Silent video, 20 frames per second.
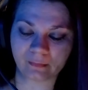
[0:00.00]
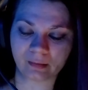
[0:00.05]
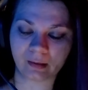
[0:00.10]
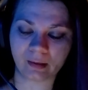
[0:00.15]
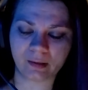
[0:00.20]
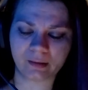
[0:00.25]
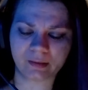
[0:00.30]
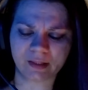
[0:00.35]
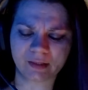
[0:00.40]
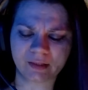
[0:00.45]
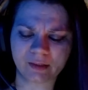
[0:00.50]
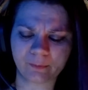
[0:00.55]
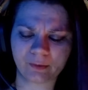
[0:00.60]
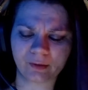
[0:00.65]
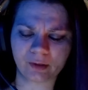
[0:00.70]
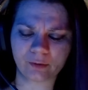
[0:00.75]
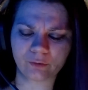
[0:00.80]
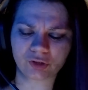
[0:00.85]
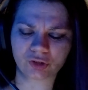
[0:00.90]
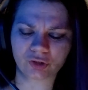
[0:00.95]
Yet there were
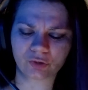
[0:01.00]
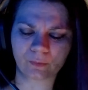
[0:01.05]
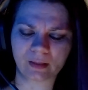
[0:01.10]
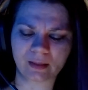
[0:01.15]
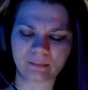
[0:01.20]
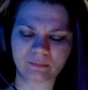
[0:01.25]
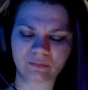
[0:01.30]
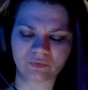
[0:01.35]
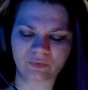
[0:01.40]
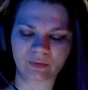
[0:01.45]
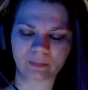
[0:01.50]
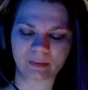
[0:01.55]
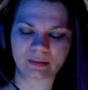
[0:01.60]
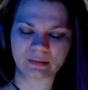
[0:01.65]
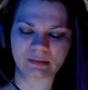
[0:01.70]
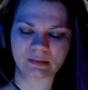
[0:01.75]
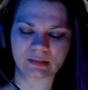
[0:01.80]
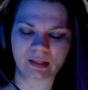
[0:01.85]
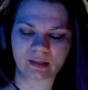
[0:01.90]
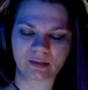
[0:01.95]
no screams from
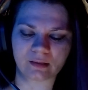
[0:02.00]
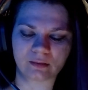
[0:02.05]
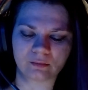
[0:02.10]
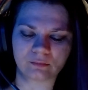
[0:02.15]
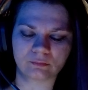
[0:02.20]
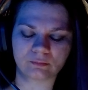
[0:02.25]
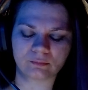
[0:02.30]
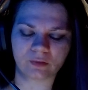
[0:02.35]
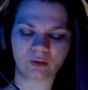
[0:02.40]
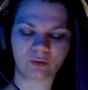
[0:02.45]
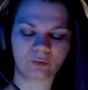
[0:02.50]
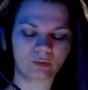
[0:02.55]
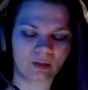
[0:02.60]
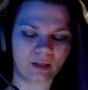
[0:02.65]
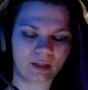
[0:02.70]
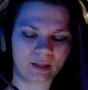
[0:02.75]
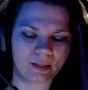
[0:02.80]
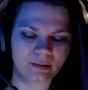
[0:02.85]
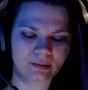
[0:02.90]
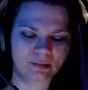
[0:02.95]
inside, no
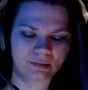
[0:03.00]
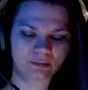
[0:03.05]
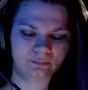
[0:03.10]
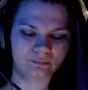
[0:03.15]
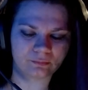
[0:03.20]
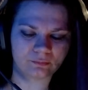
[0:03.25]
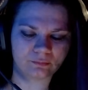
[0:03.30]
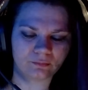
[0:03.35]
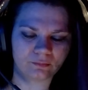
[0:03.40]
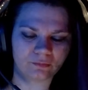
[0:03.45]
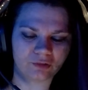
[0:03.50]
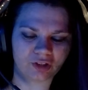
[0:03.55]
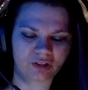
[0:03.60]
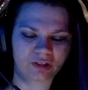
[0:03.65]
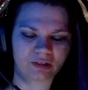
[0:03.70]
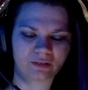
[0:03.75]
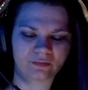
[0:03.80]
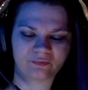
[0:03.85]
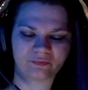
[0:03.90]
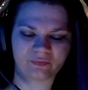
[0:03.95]
cries,
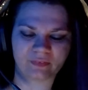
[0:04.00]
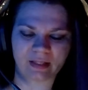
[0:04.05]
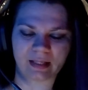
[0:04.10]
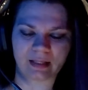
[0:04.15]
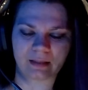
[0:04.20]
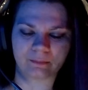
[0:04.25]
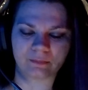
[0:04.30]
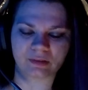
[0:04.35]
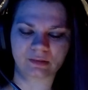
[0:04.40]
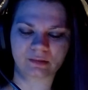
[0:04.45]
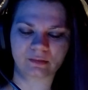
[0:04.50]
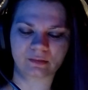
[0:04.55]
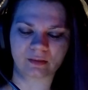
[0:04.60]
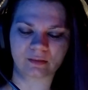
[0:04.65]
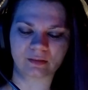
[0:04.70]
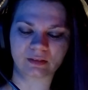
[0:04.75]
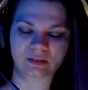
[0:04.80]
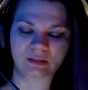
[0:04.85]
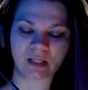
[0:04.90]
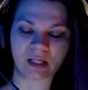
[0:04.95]
just flames
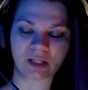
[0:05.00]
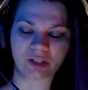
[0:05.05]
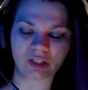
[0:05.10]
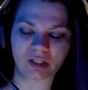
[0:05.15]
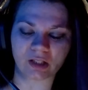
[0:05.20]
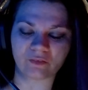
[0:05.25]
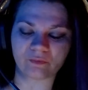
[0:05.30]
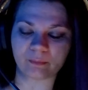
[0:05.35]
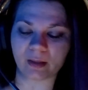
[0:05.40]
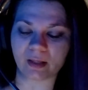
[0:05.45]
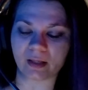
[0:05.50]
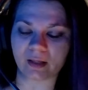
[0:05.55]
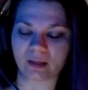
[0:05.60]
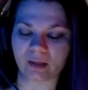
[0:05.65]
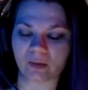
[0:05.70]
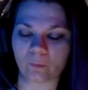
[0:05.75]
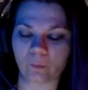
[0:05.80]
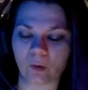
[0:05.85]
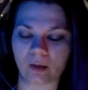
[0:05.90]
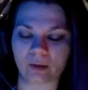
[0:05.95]
and the sloshing of mud
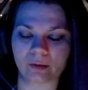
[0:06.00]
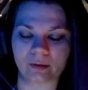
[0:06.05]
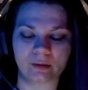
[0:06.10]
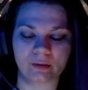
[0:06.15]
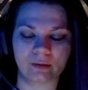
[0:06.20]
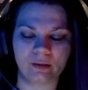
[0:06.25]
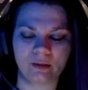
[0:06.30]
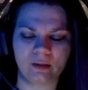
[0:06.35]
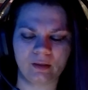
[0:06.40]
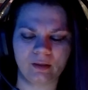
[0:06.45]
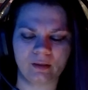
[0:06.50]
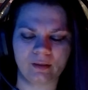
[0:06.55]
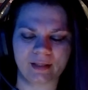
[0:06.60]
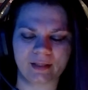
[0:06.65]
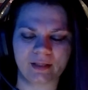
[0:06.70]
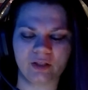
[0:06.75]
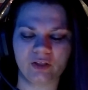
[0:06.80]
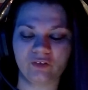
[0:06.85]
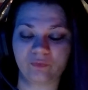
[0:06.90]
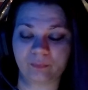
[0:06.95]
and water
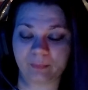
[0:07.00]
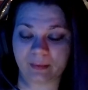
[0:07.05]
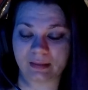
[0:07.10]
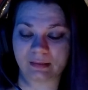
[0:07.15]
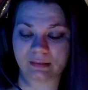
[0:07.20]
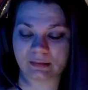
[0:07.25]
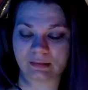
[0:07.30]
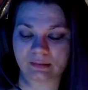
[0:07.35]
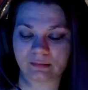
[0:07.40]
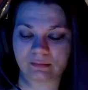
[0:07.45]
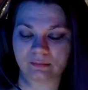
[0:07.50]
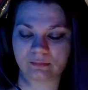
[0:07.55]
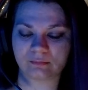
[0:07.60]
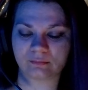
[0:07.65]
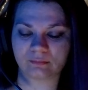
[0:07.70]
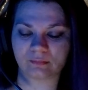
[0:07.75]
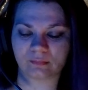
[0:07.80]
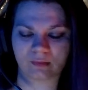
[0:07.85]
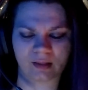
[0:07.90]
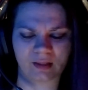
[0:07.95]
and hoofbeats
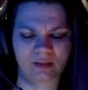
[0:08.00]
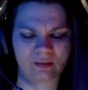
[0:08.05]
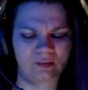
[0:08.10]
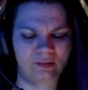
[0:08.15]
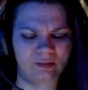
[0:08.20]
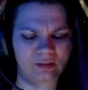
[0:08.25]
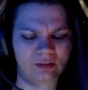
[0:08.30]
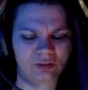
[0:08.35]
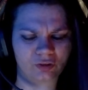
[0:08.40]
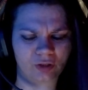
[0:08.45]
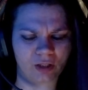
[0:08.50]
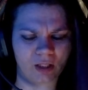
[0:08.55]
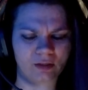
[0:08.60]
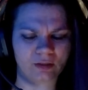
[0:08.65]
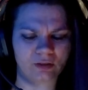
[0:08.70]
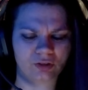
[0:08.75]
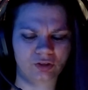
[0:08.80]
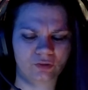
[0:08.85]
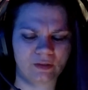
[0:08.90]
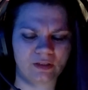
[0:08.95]
and the
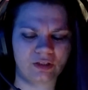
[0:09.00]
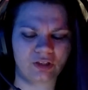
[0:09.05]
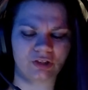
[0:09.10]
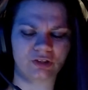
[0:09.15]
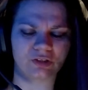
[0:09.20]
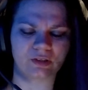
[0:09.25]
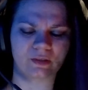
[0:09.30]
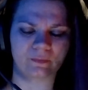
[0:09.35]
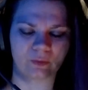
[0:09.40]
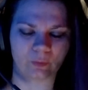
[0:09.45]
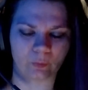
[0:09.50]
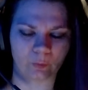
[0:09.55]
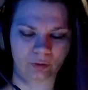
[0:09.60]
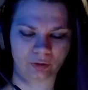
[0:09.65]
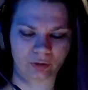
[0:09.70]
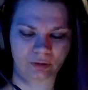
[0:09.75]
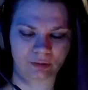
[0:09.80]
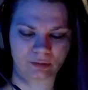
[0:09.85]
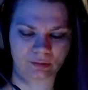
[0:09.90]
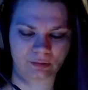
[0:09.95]
distraught screeches of the
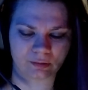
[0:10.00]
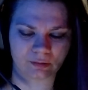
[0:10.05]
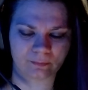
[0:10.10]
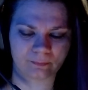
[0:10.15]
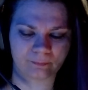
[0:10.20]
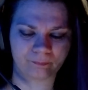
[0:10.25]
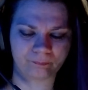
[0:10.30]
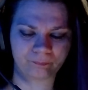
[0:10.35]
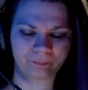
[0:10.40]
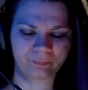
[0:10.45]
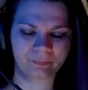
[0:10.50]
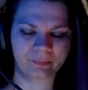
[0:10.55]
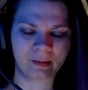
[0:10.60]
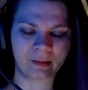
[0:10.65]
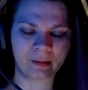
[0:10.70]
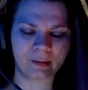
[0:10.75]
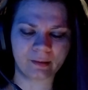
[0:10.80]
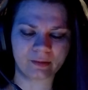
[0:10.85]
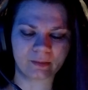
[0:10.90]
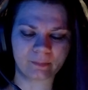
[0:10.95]
horses.
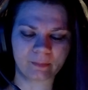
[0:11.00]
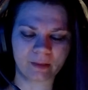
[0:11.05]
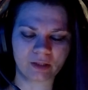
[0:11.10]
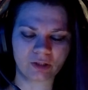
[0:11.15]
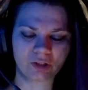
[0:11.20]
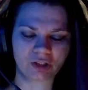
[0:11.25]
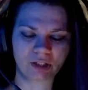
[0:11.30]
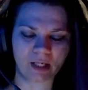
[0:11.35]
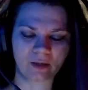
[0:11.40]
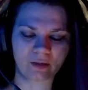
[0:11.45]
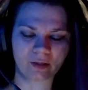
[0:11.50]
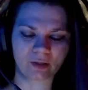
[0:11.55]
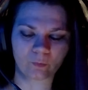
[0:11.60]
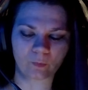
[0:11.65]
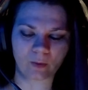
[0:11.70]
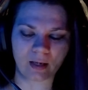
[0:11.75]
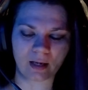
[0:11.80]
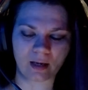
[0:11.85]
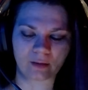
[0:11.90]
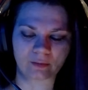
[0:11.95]
The men shouted
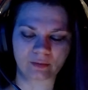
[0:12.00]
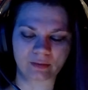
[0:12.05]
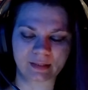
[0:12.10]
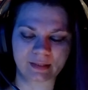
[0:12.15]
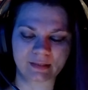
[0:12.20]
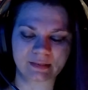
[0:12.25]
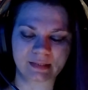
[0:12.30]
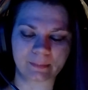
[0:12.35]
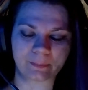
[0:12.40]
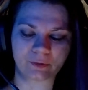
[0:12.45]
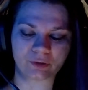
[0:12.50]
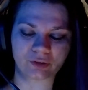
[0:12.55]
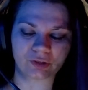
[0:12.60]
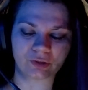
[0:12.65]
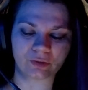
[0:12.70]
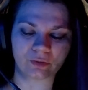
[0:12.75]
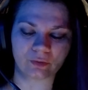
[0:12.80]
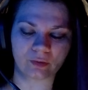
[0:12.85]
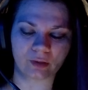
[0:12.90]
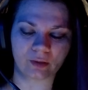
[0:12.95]
wildly as they
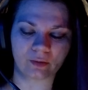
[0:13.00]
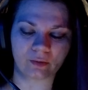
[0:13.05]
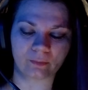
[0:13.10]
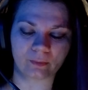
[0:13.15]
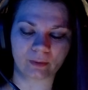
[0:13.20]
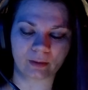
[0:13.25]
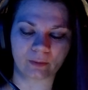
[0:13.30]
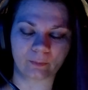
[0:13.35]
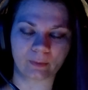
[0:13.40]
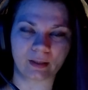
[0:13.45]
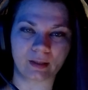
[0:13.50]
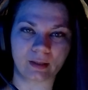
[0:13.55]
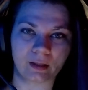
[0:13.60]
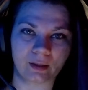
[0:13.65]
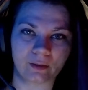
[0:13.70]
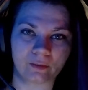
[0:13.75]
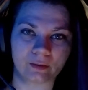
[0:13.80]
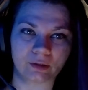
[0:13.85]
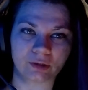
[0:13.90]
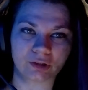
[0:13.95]
pursued the runaway
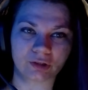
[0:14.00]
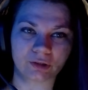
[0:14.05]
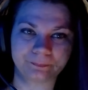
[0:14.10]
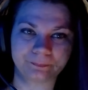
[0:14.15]
carriage.